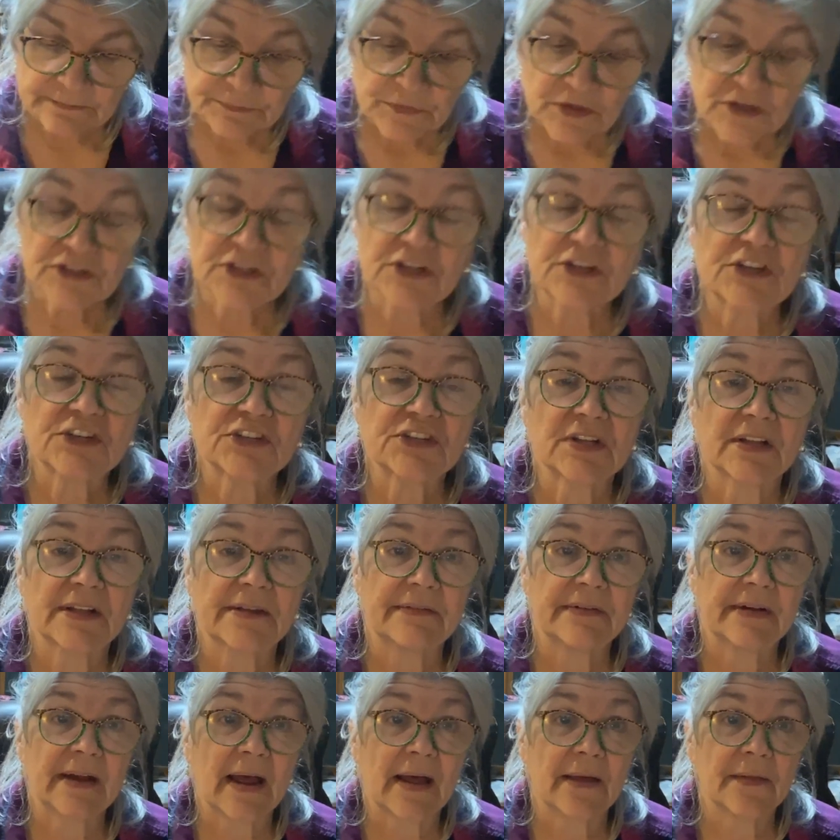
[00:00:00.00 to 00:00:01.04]
So just leave
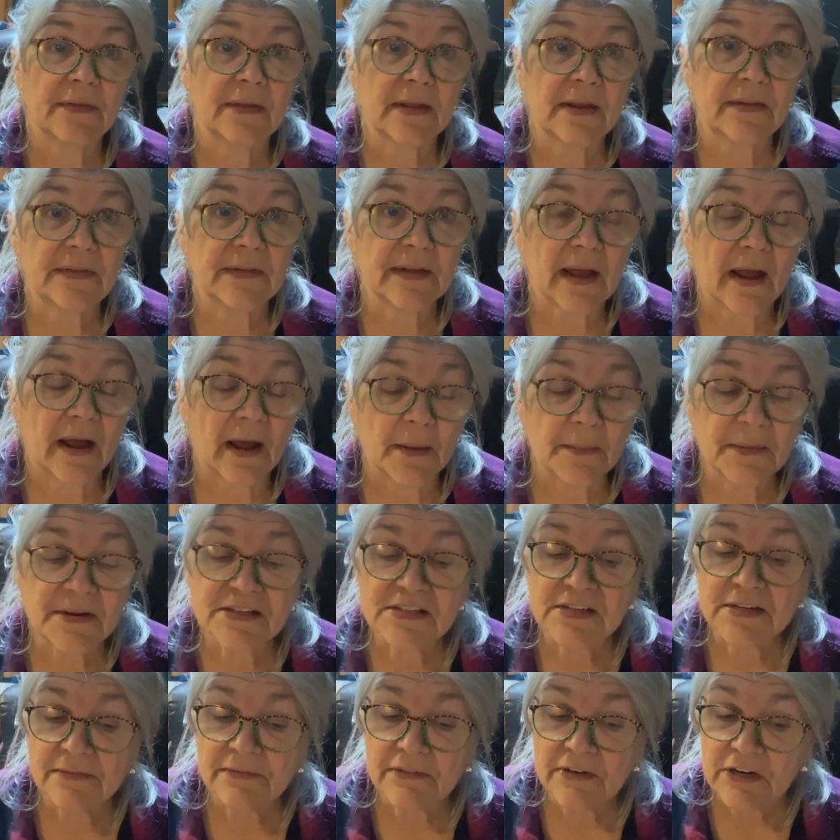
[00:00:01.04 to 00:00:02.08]
it out in the
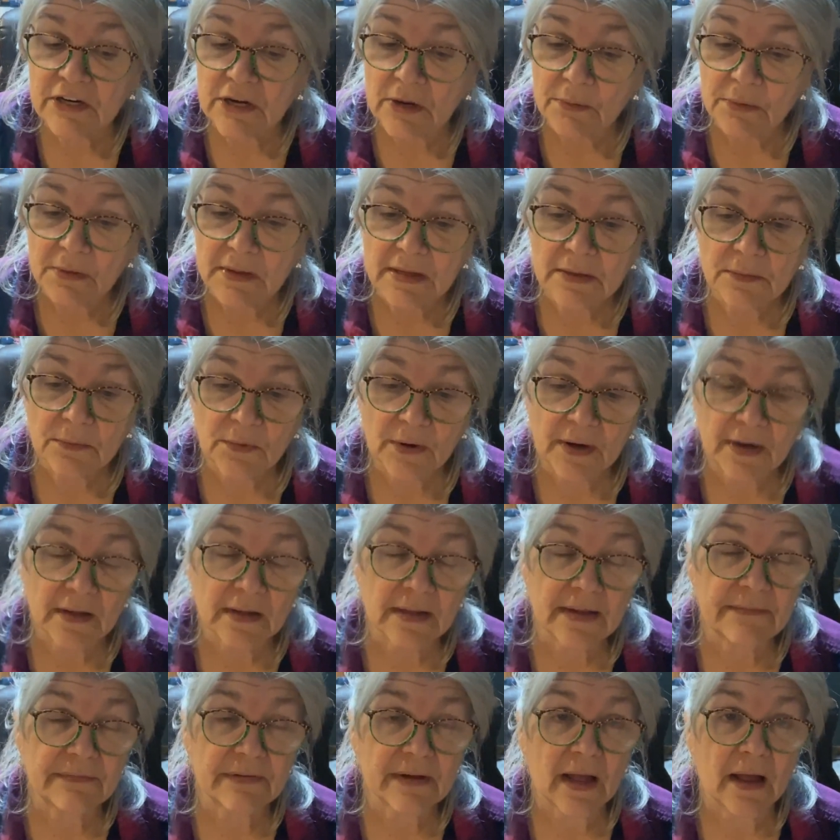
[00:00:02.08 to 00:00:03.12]
comments. And if you don't want to
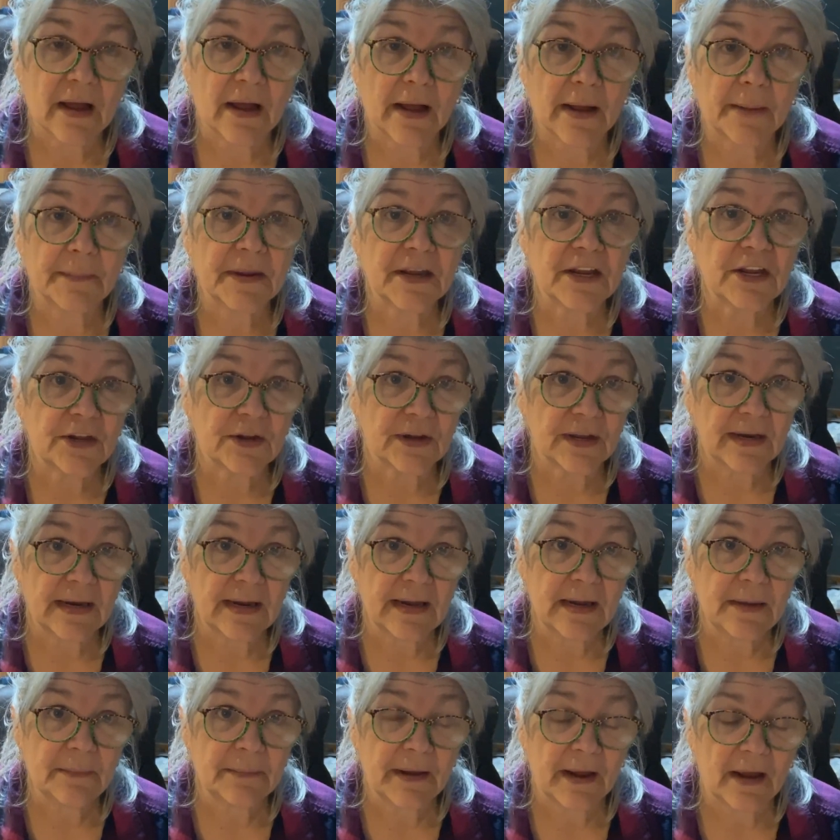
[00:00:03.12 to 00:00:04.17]
leave a comment, you can
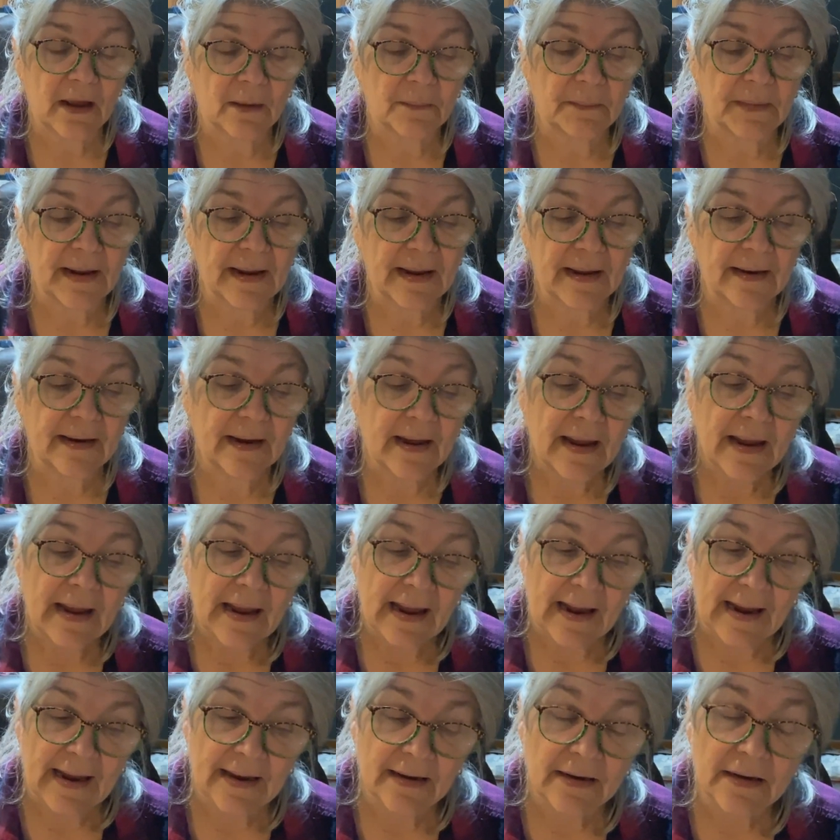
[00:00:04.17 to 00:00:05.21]
email me at
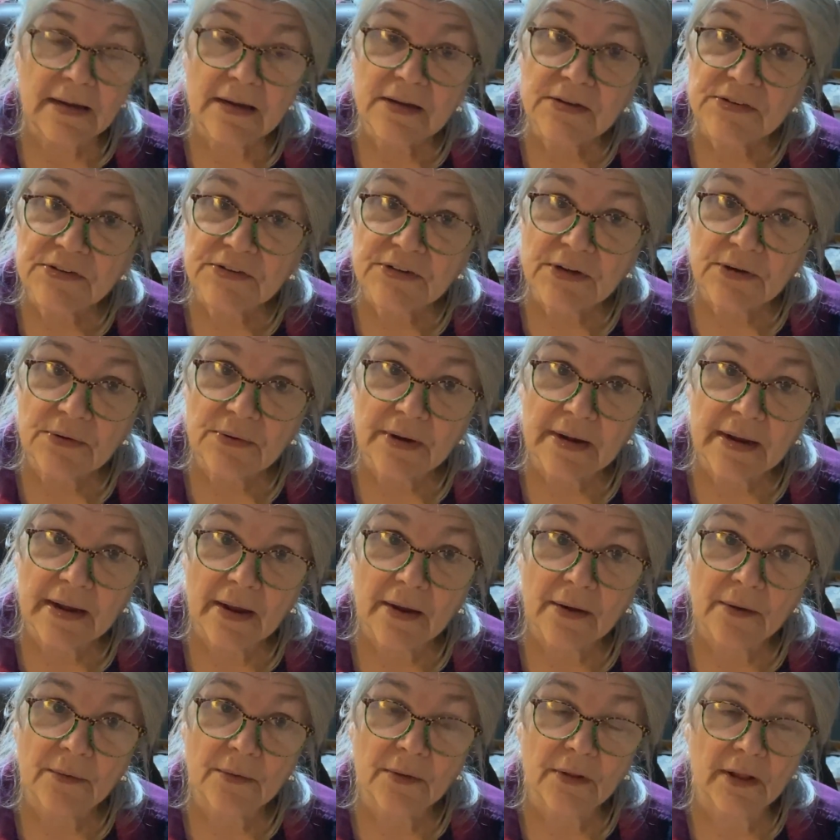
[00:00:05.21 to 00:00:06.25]

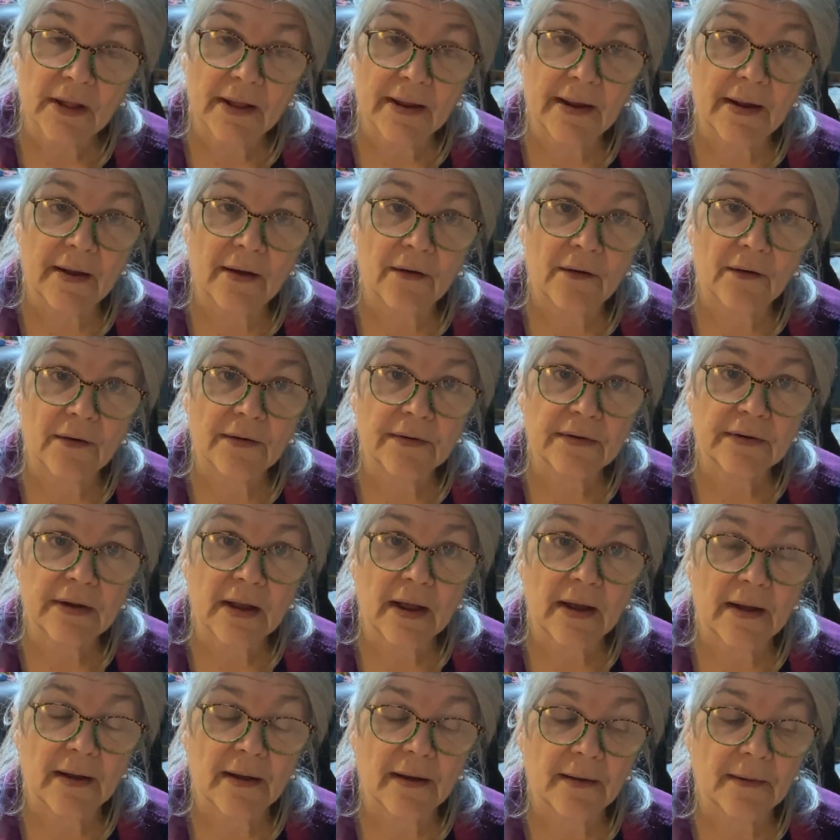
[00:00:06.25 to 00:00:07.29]

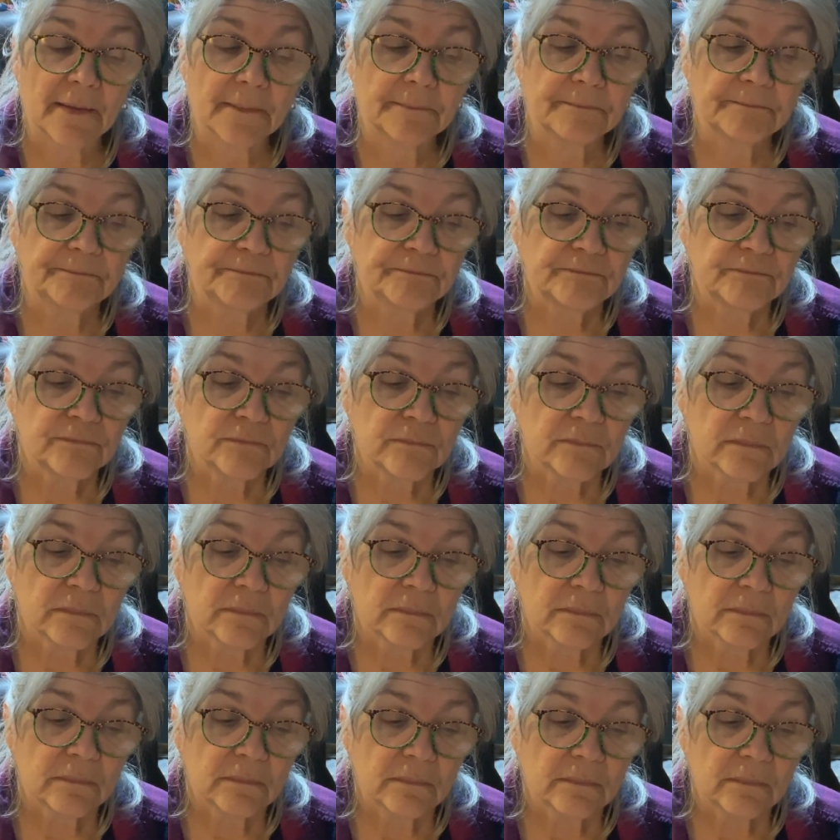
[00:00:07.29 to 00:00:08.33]

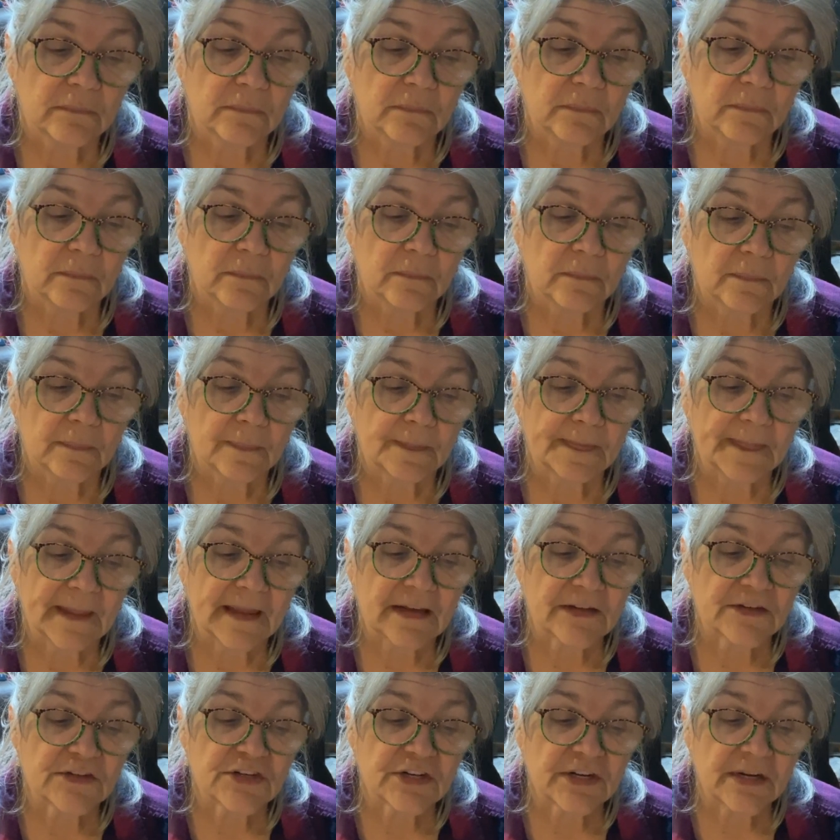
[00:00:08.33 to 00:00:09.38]

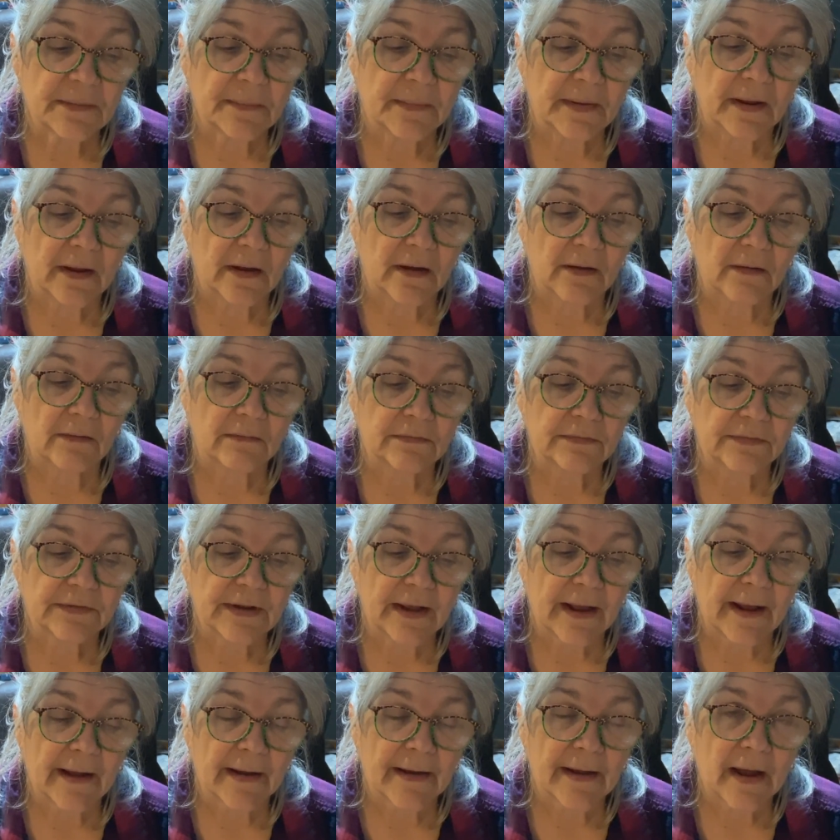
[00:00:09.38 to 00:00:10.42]

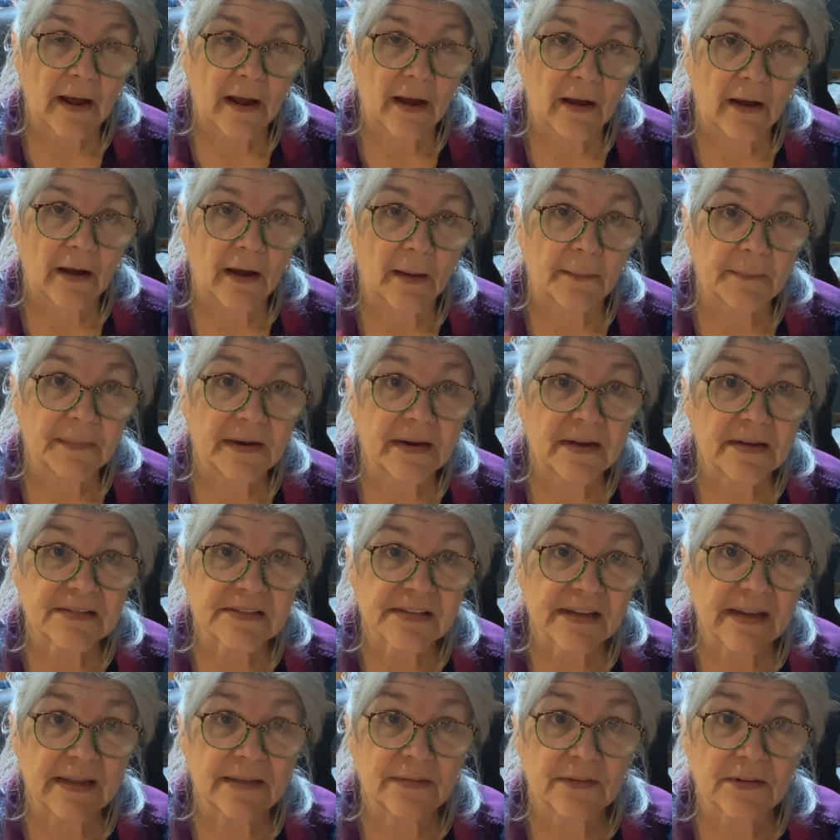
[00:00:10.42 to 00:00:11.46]
anniestudioclayart@gmail.com, and it's
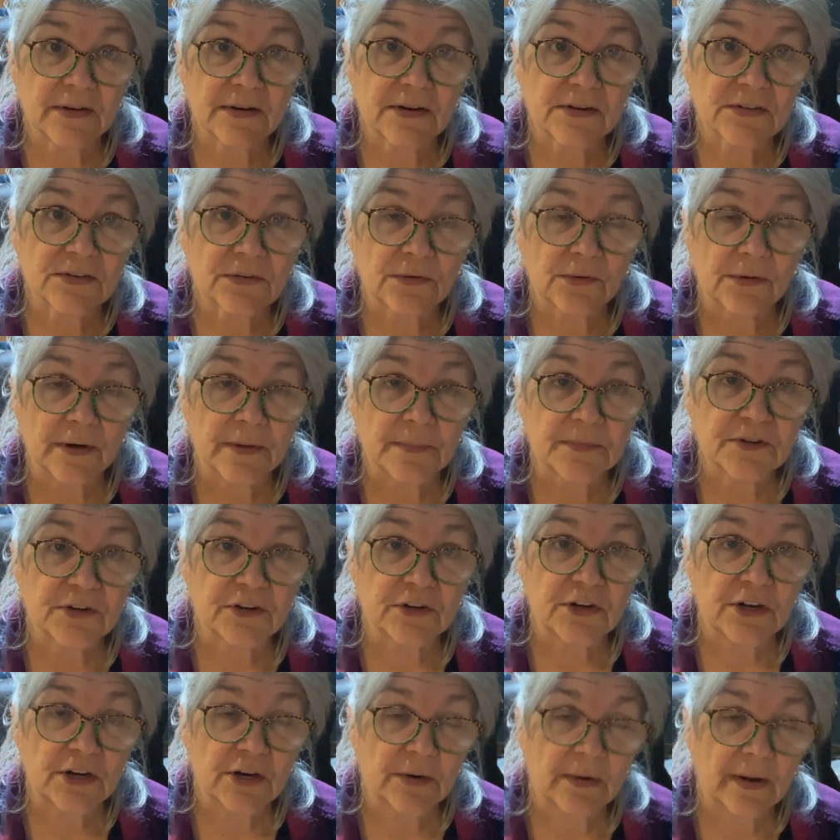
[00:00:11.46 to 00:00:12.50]
in the
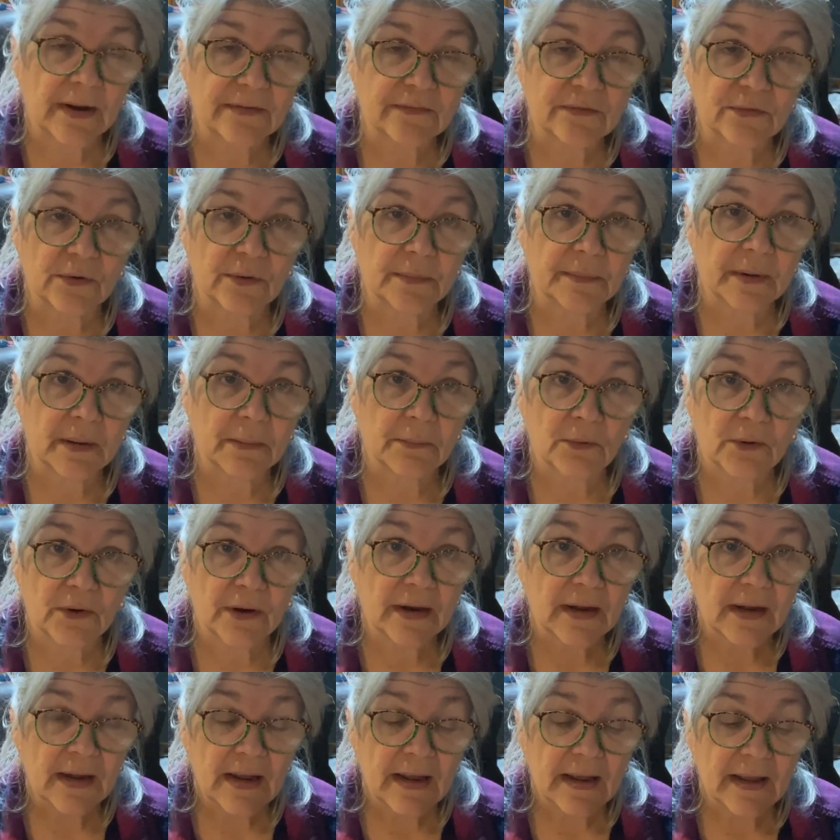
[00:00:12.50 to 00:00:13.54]
description. You don't have to remember
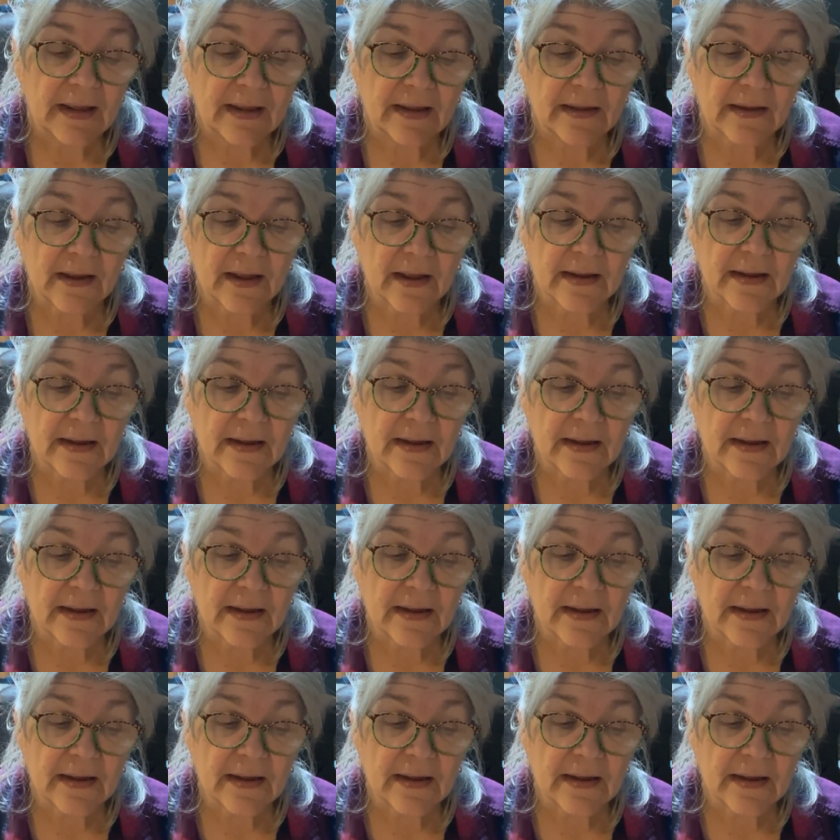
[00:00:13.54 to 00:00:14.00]
it.